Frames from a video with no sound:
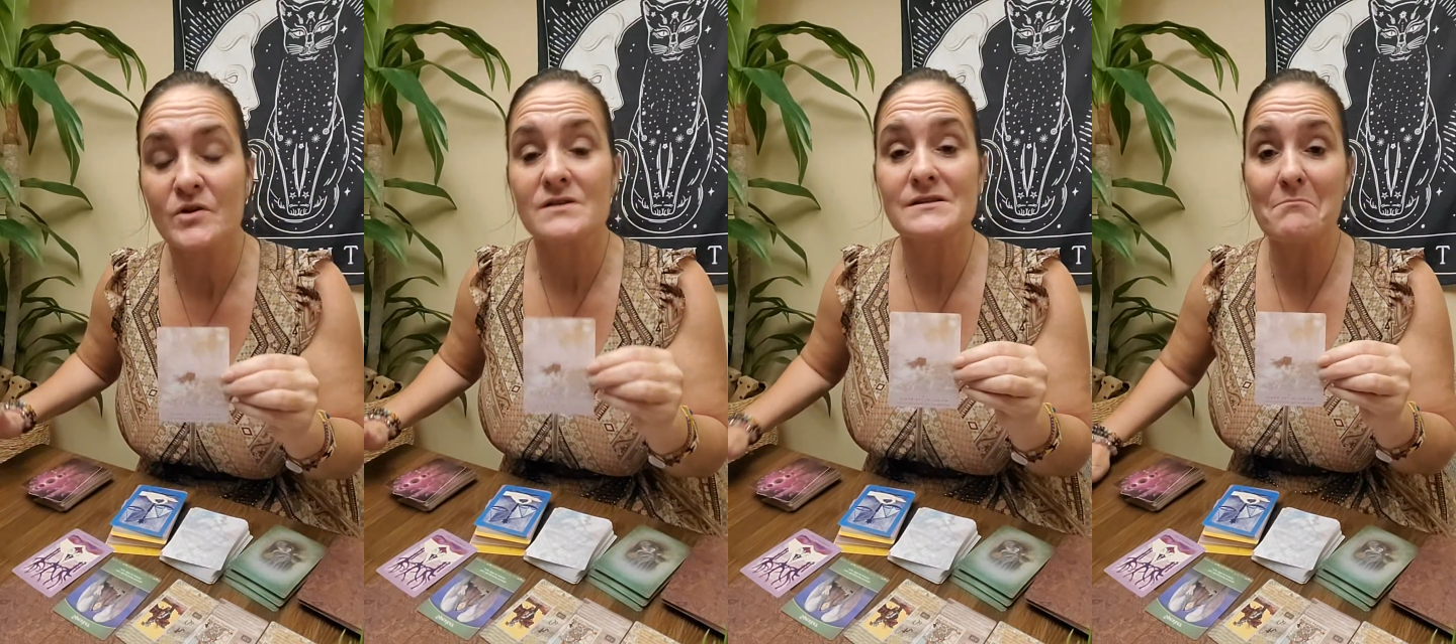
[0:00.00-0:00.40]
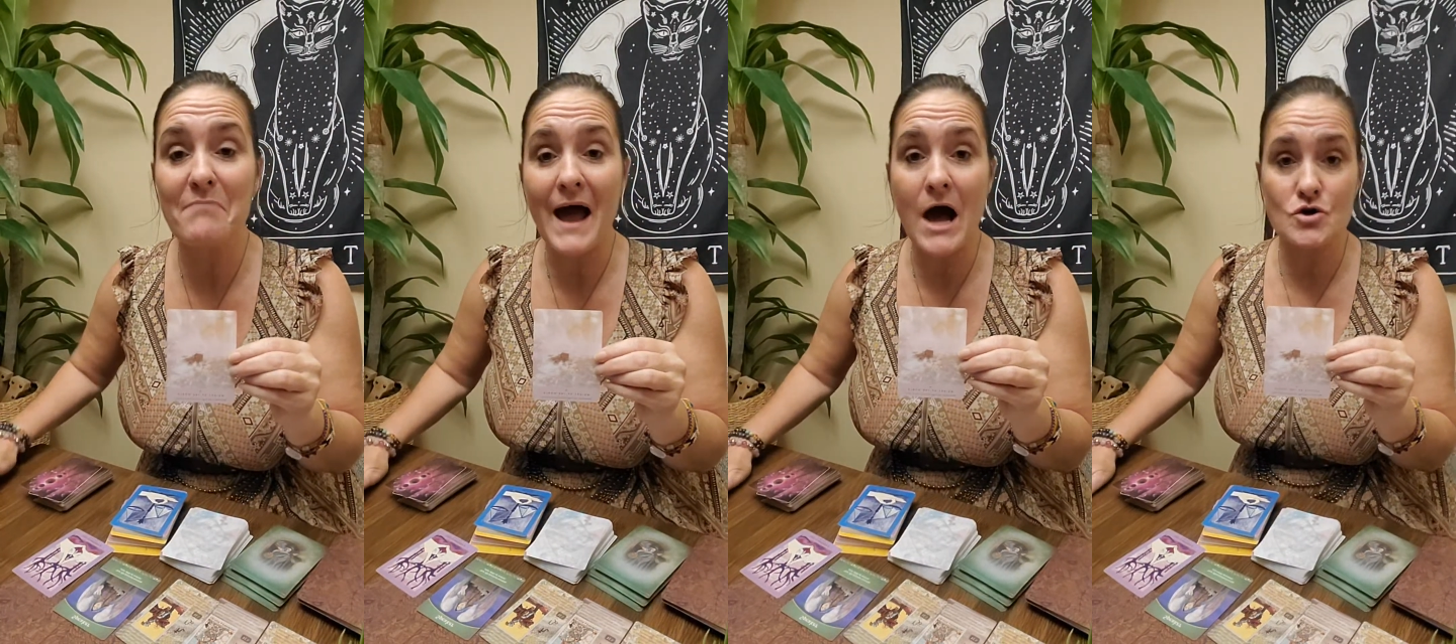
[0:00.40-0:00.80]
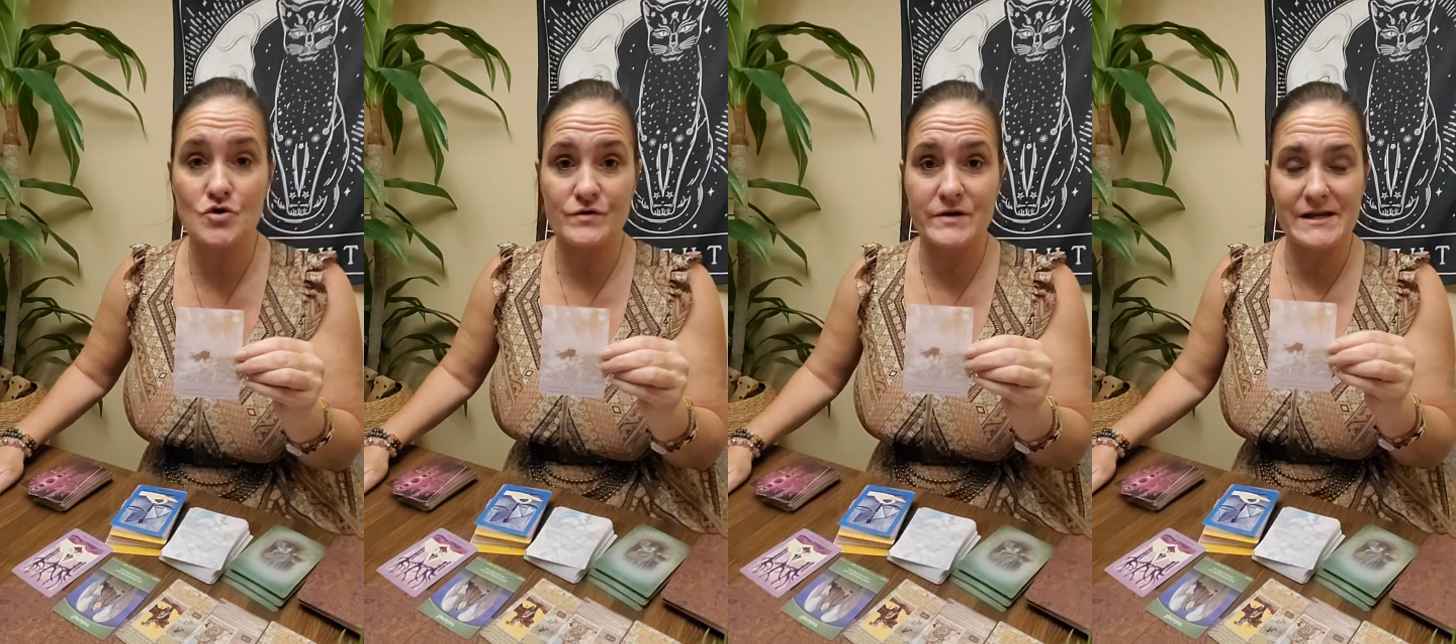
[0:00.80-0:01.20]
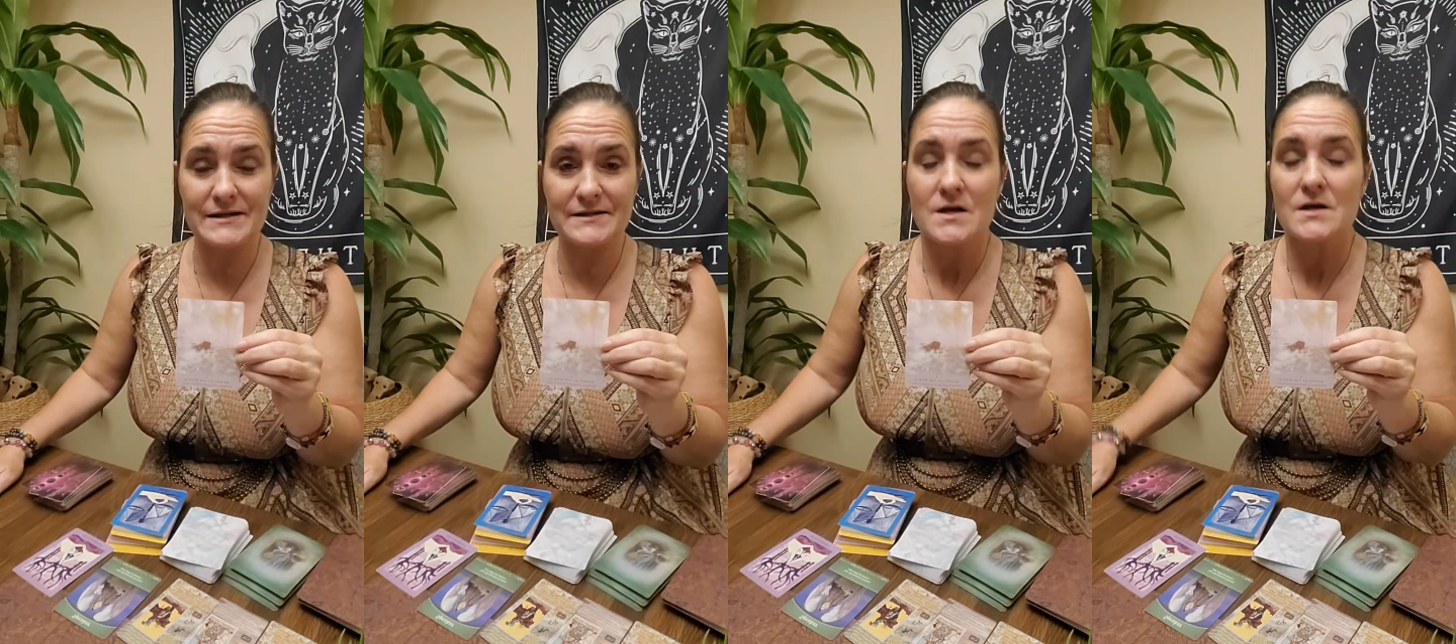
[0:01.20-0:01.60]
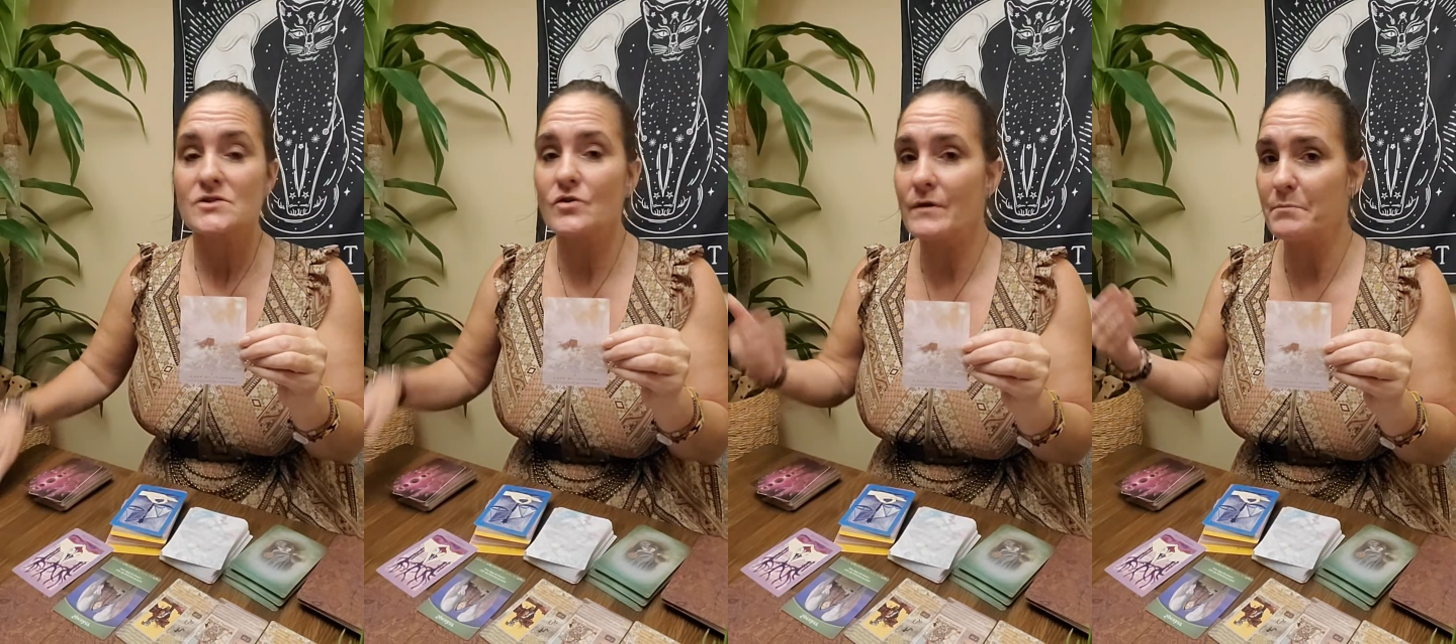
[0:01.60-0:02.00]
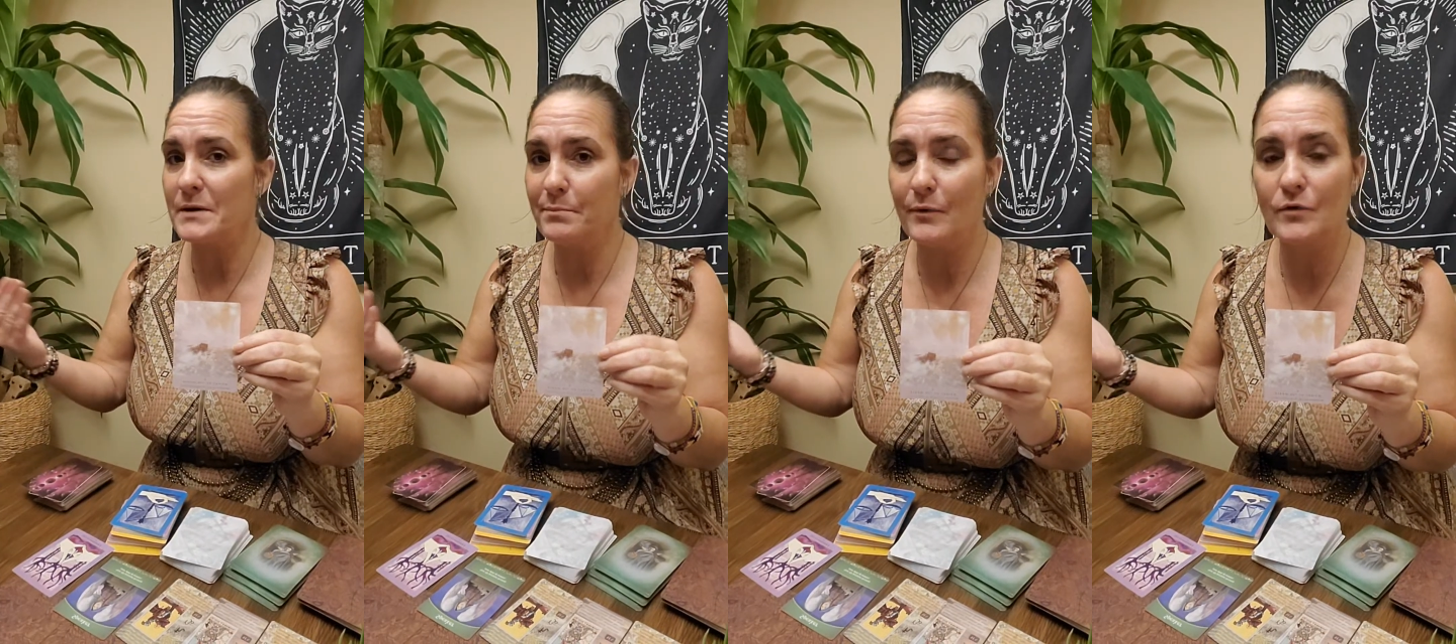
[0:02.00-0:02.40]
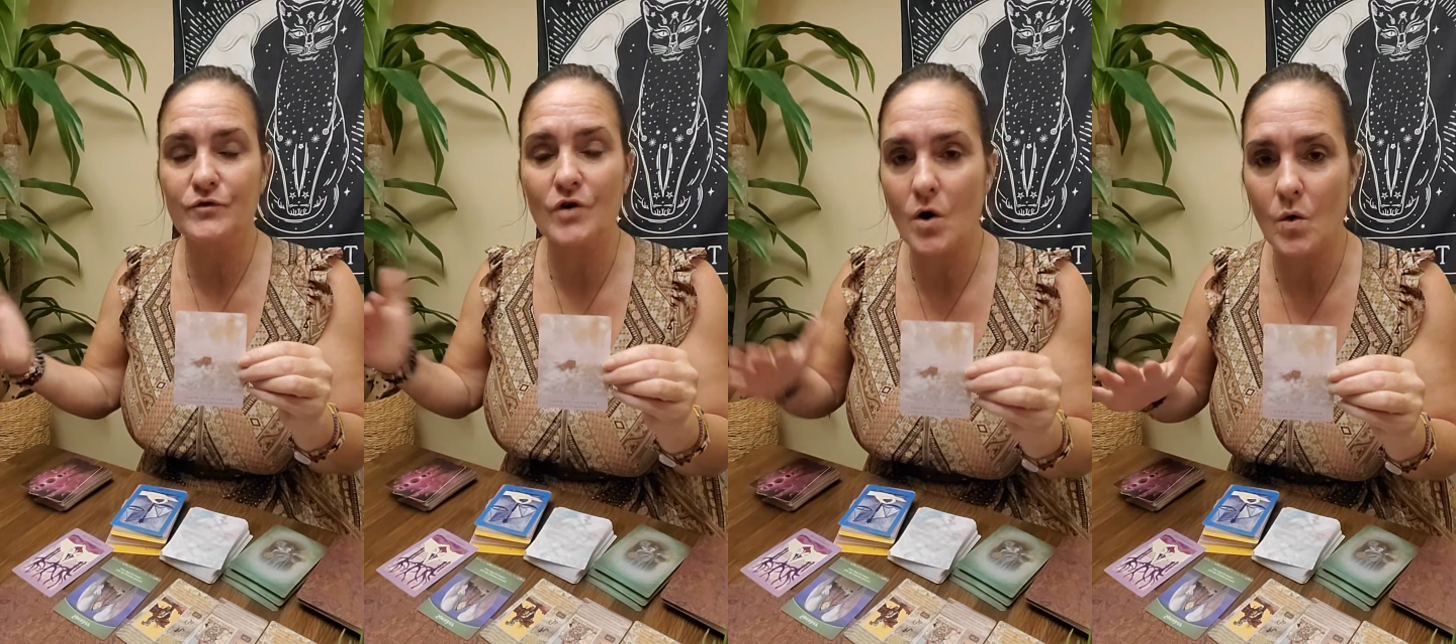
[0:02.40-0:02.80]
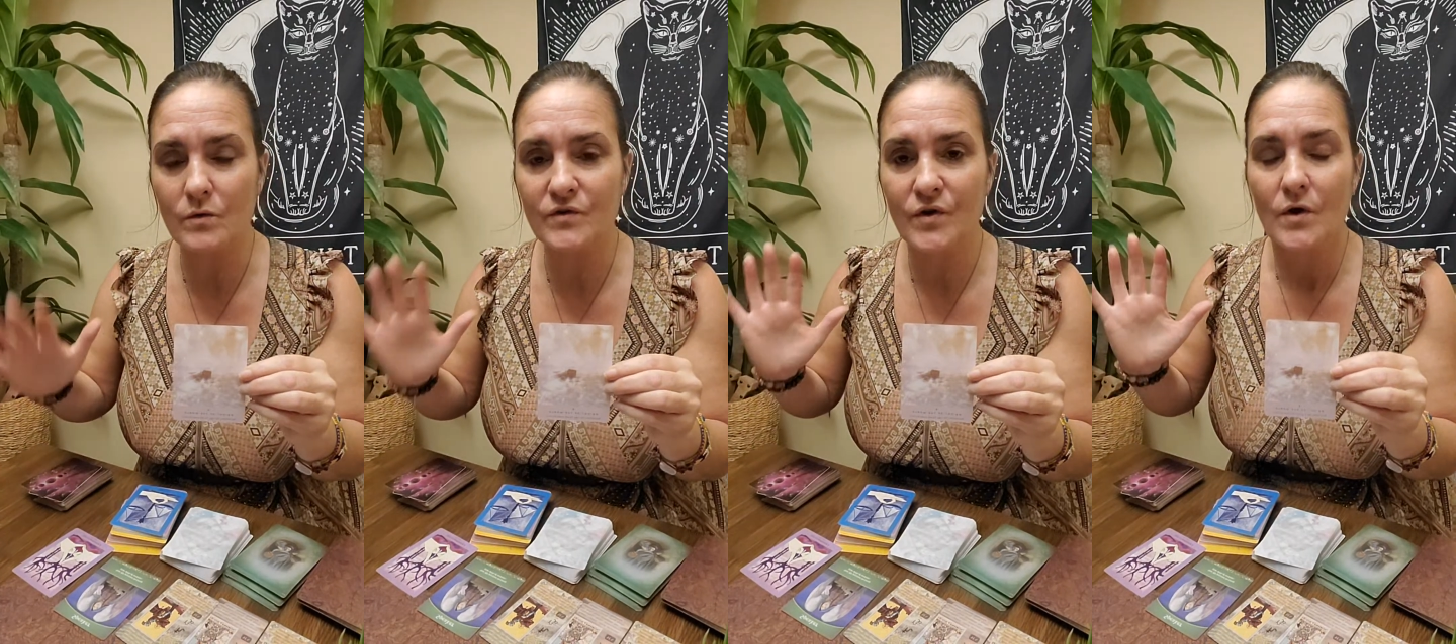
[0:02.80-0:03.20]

some boundaries so that people don't